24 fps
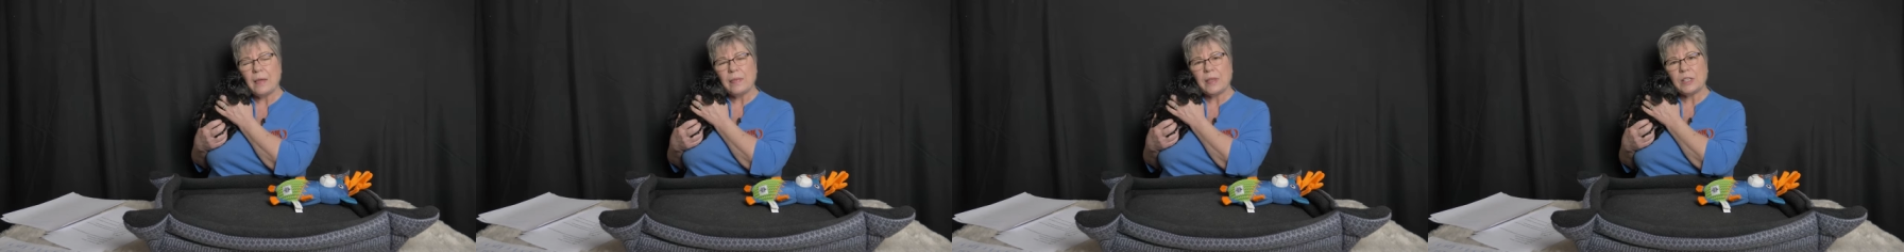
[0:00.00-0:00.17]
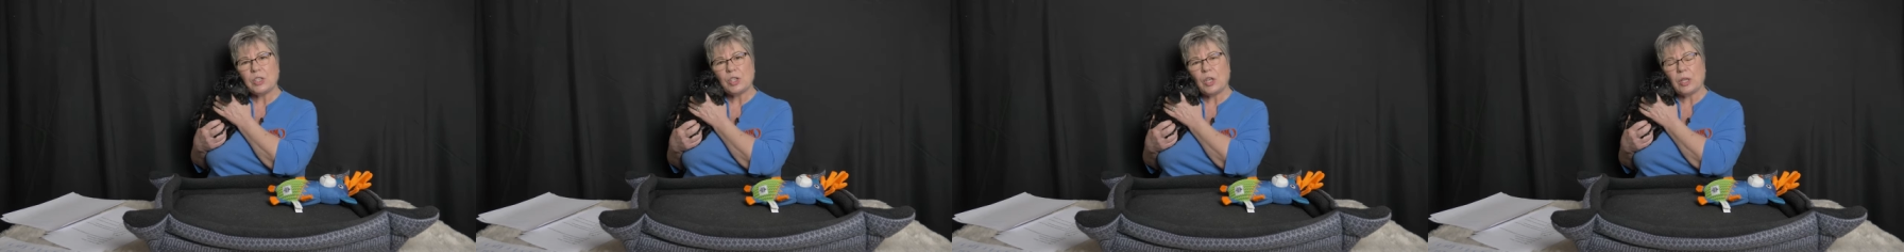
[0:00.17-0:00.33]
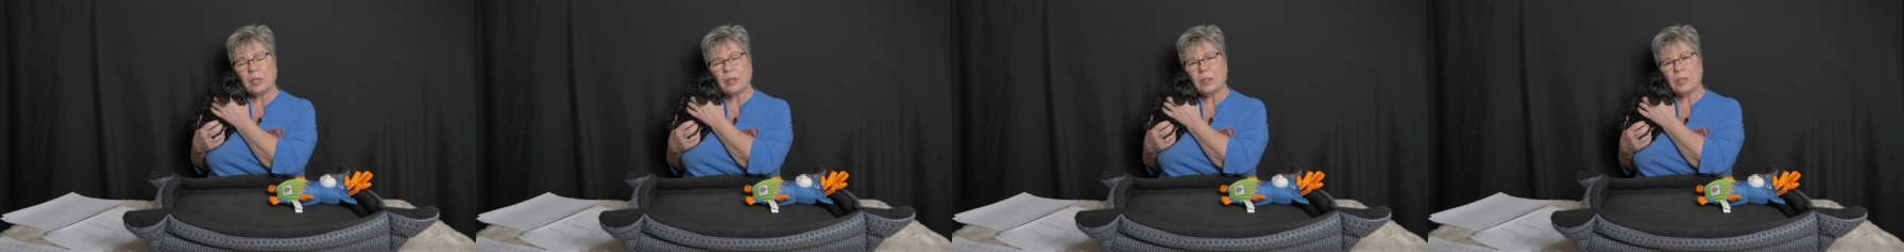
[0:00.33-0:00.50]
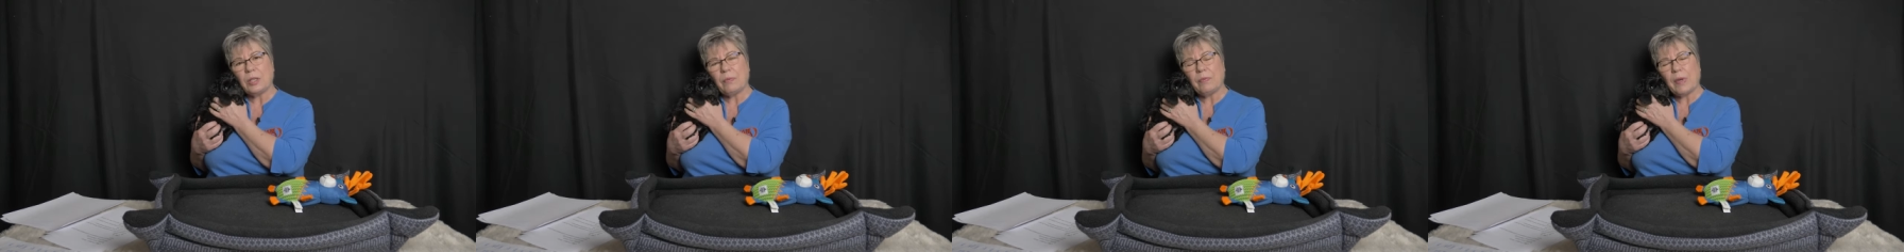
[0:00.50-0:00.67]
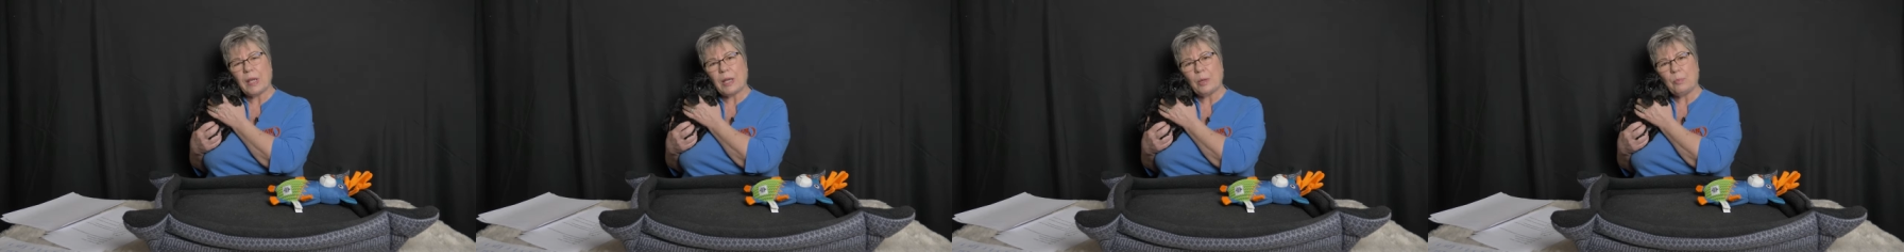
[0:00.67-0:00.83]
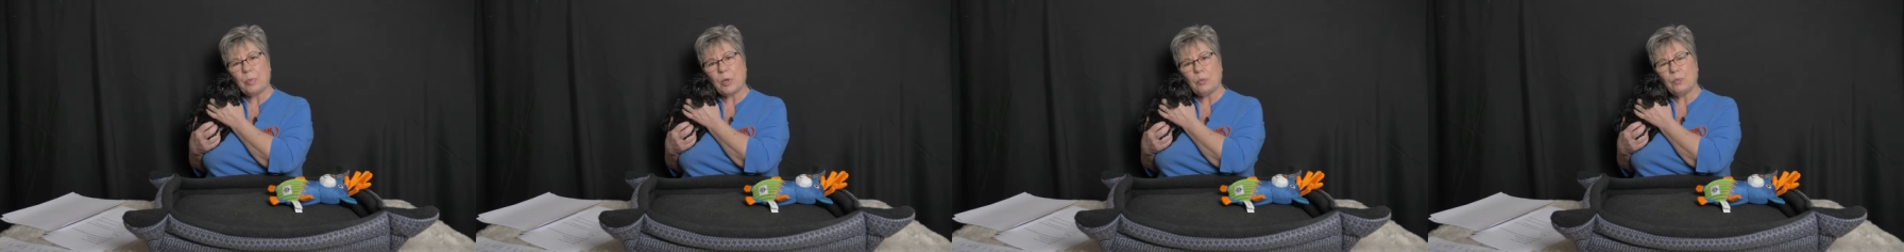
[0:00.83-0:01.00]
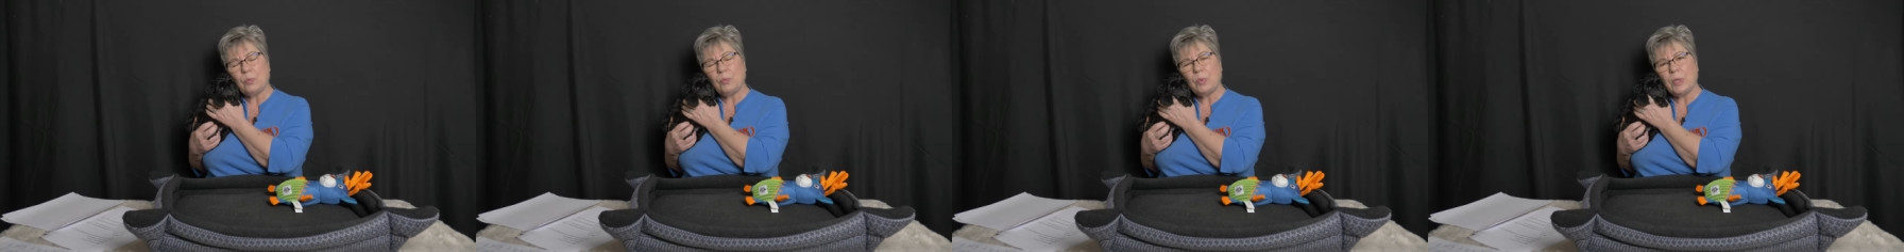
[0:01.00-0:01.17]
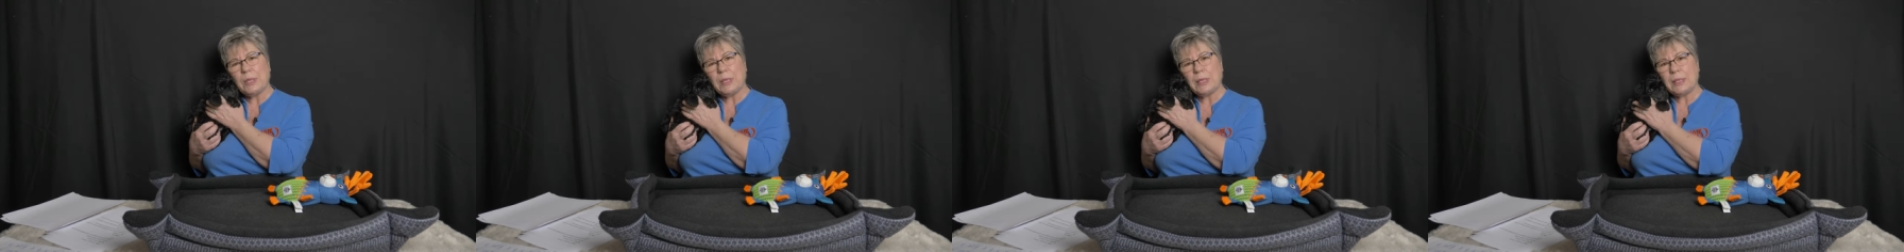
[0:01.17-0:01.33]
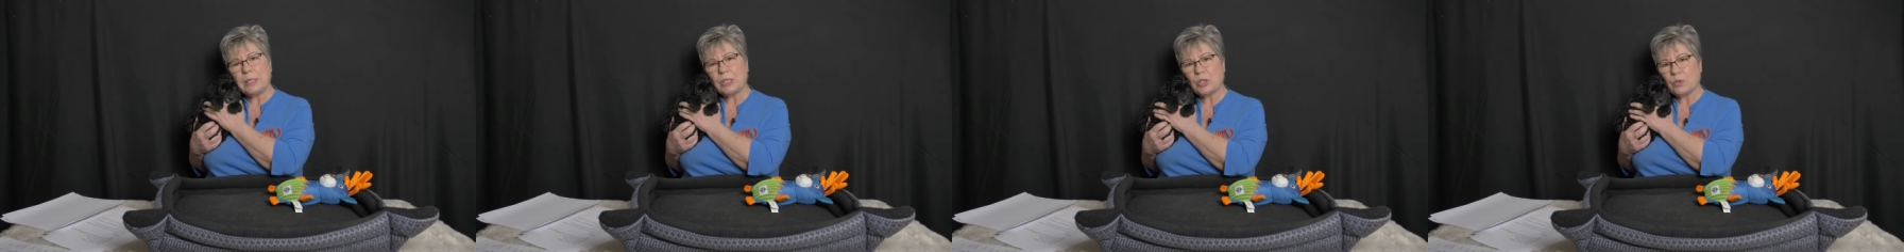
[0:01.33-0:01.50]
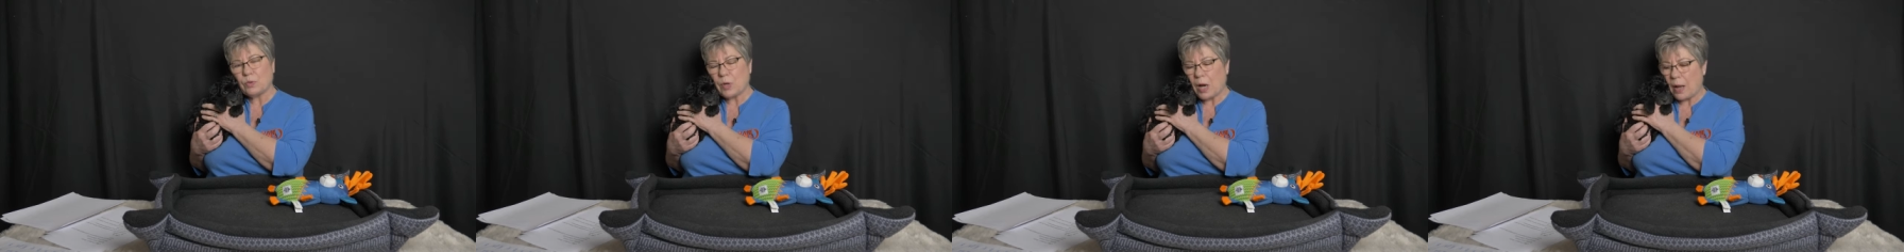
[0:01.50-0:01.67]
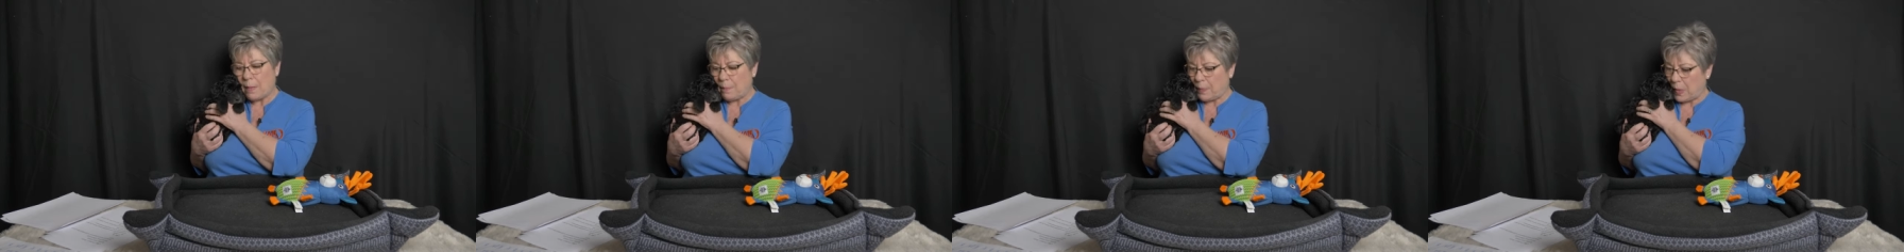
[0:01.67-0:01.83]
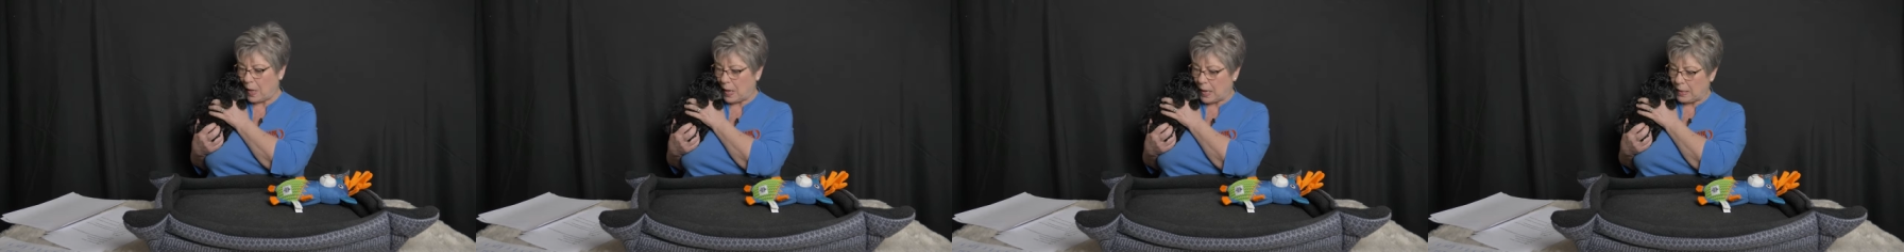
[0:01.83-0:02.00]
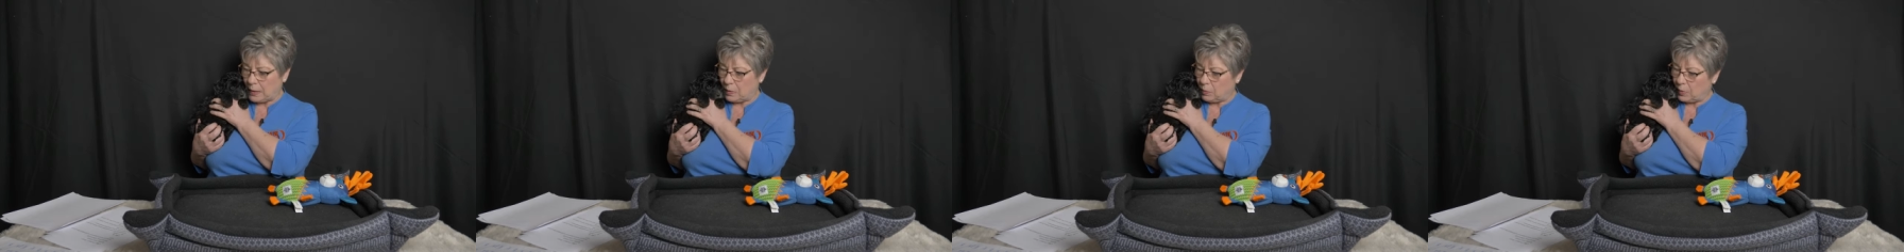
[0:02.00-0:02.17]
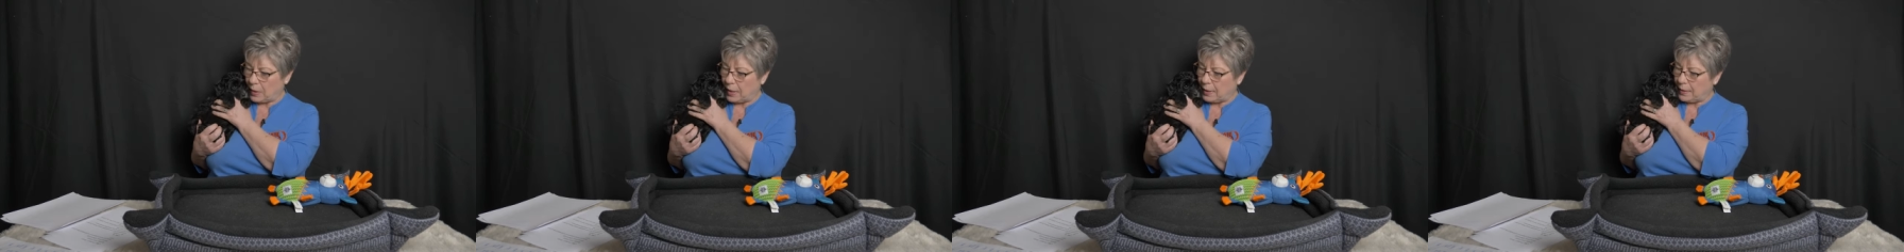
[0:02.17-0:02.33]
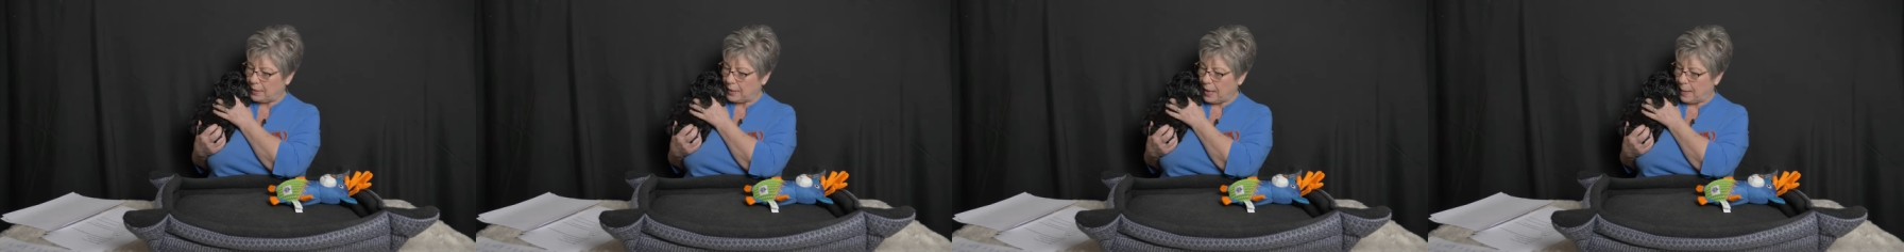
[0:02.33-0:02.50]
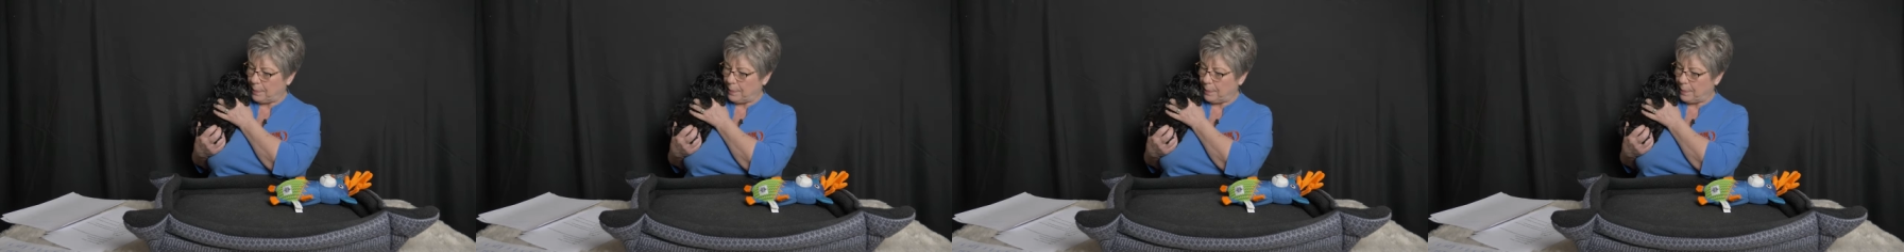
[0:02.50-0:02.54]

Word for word: that she could develop a really strong bond with,